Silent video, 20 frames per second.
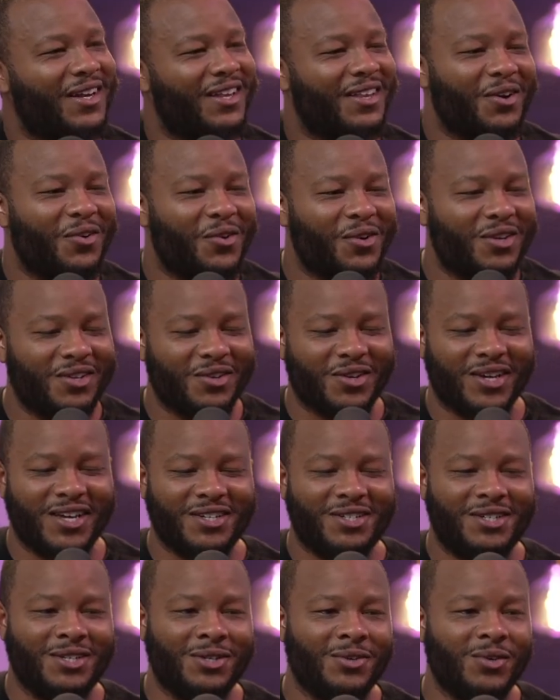The older you
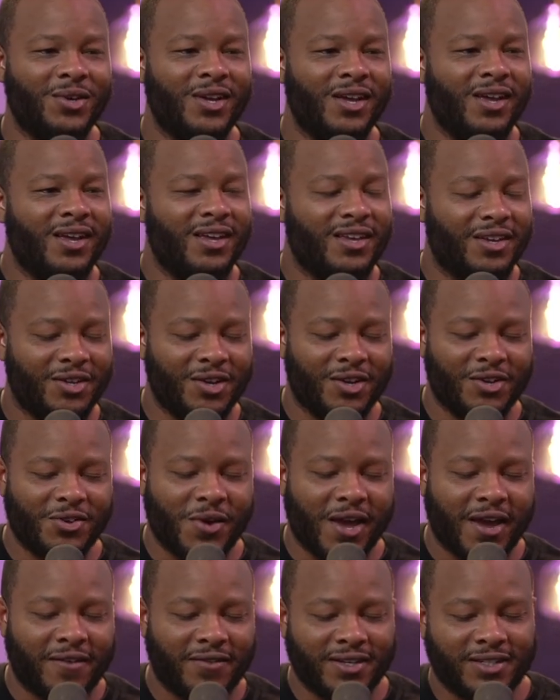get to, you know, you
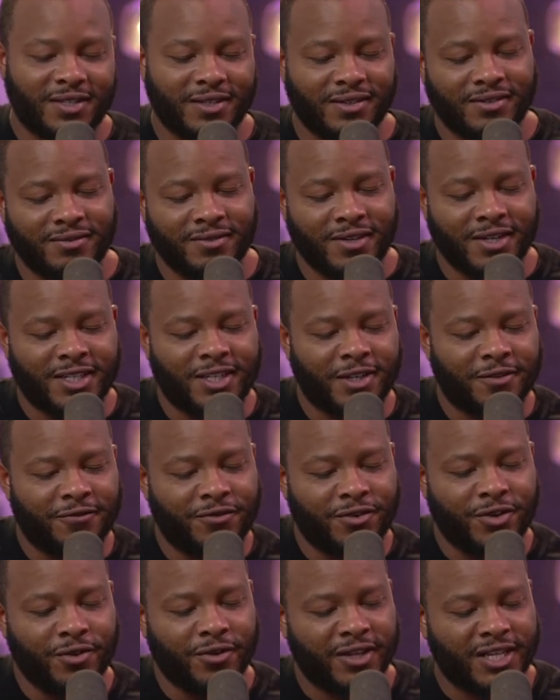have
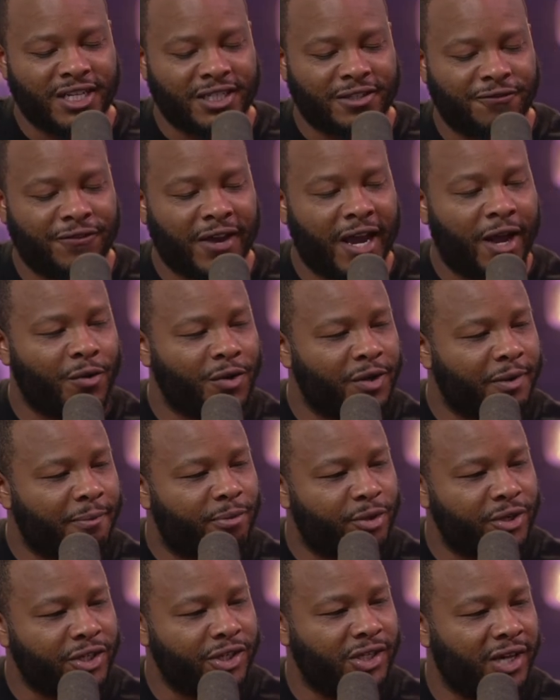this found
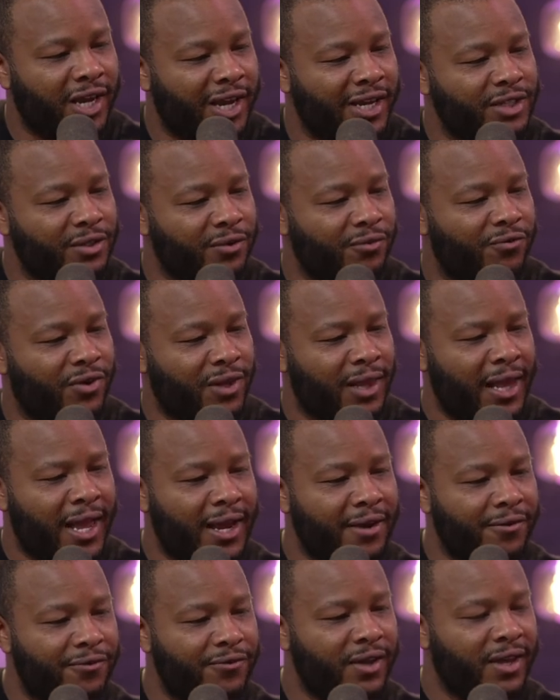appreciation for
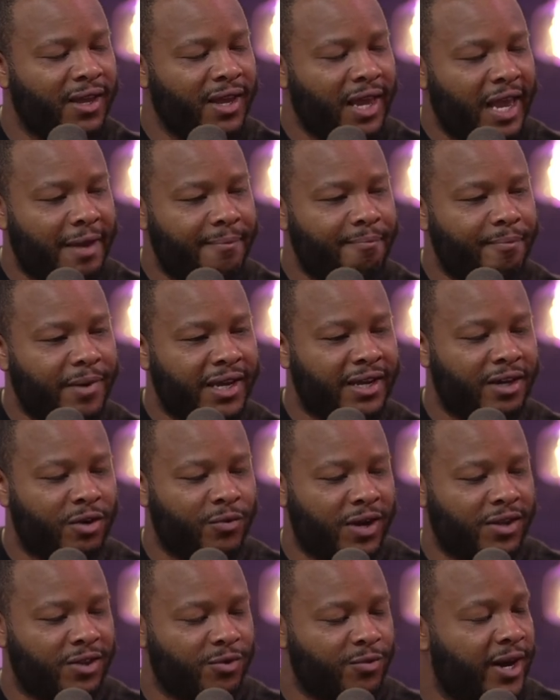life and being
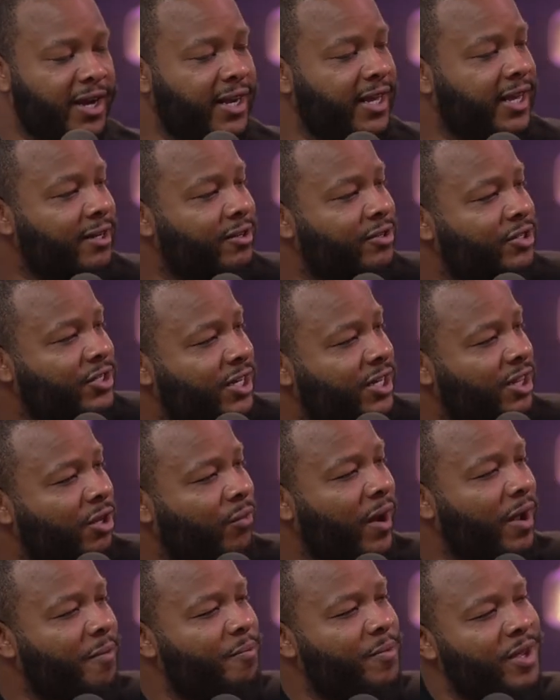around the right energy and the
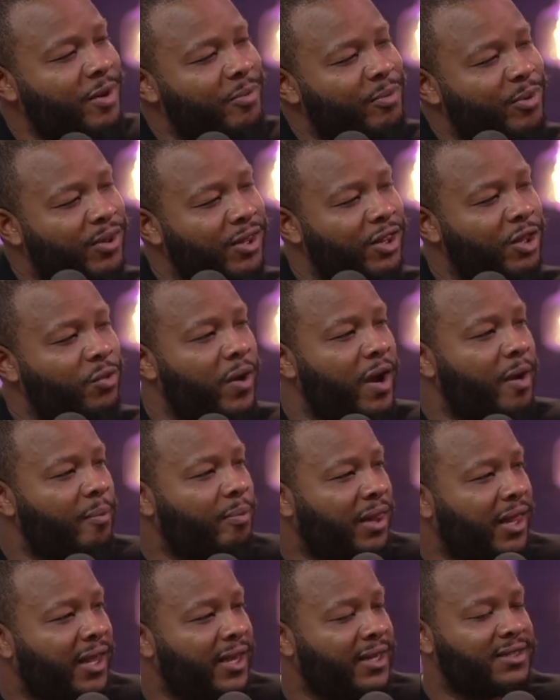right people in the right
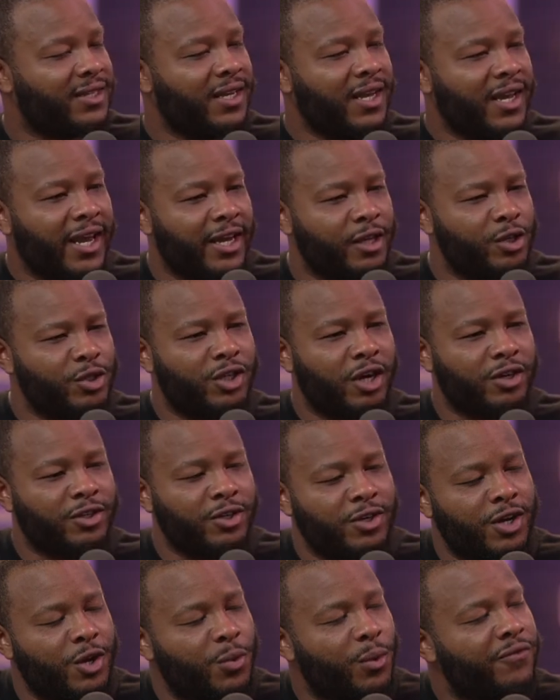place, and you start to
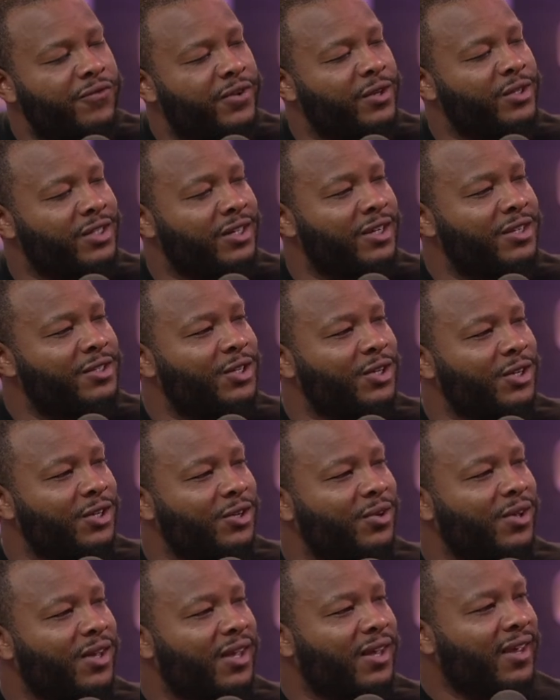know what feels good to you.